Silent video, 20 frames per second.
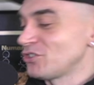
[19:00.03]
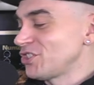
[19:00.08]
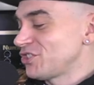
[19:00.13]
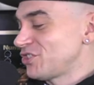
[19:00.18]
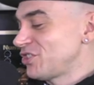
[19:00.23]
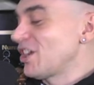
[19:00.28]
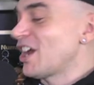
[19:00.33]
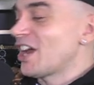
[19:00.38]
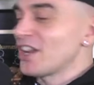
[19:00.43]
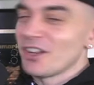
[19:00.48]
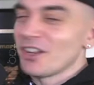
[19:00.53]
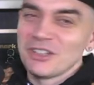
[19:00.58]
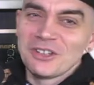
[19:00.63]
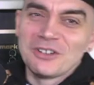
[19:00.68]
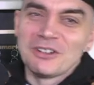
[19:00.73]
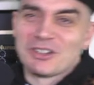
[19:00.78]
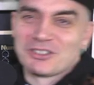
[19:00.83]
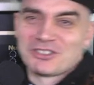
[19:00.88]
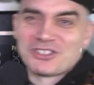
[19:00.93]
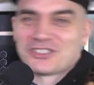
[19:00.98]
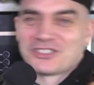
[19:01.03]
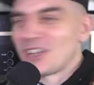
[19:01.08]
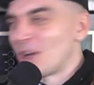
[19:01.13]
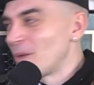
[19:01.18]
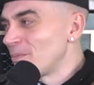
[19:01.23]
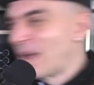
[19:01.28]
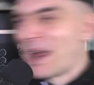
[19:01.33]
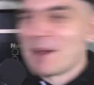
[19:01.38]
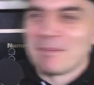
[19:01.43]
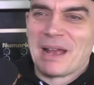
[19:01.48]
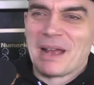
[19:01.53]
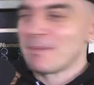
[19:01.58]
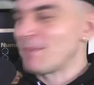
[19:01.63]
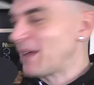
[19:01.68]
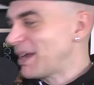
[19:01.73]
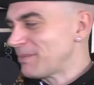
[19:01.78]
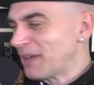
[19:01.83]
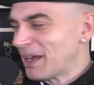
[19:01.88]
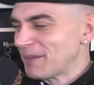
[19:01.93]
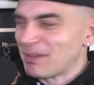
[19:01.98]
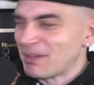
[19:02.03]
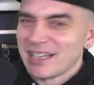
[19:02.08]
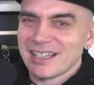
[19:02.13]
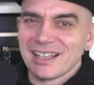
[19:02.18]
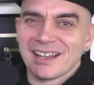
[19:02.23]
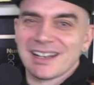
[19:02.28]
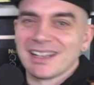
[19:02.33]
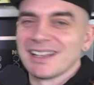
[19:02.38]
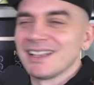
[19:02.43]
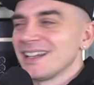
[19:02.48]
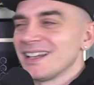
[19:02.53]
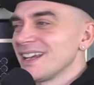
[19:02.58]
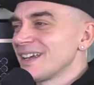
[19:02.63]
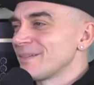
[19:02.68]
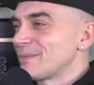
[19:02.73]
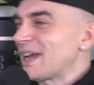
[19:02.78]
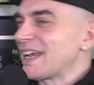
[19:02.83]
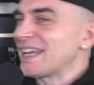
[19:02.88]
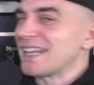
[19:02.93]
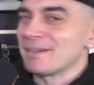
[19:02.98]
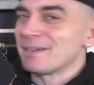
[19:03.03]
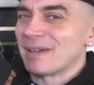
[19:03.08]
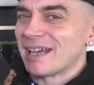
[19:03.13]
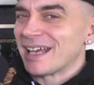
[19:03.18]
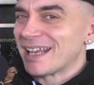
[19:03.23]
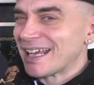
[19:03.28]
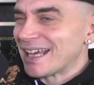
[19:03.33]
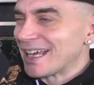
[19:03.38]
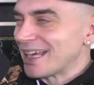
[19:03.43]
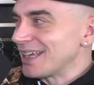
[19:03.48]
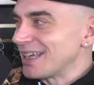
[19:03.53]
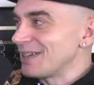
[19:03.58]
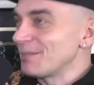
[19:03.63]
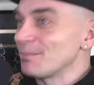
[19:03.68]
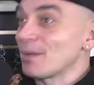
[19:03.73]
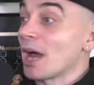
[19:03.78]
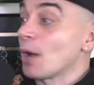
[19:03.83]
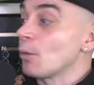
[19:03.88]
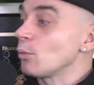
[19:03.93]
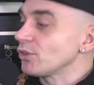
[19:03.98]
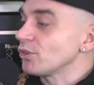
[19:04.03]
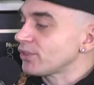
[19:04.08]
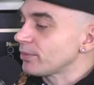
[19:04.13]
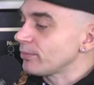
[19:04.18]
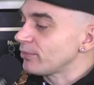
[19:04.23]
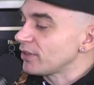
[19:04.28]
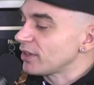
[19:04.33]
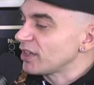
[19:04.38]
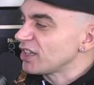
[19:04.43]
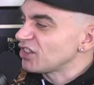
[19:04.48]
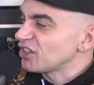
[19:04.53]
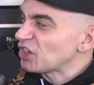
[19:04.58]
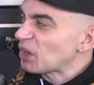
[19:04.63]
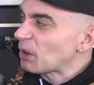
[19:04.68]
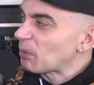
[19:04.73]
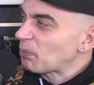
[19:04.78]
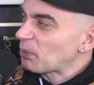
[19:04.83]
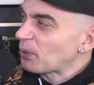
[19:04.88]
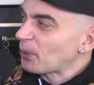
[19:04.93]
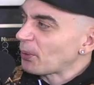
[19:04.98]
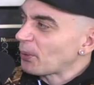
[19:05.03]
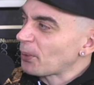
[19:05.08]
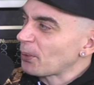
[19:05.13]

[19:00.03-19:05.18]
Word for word: You lot just yeah, I know. You oh, lot yeah, just go bang, bang, bang, bang, bang, Yeah, I know. If I ain't about that, but I want something that is like